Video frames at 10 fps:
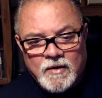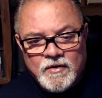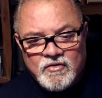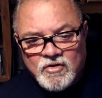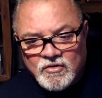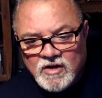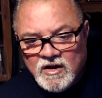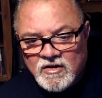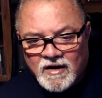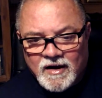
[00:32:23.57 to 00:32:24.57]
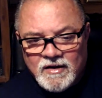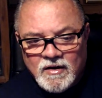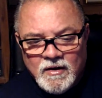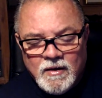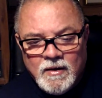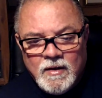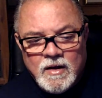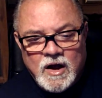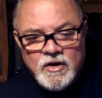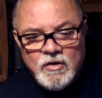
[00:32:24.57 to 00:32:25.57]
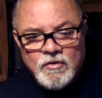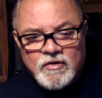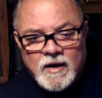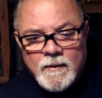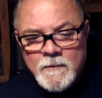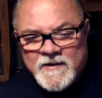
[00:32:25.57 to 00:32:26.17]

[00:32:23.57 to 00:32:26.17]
that's tucked in tight, and you say,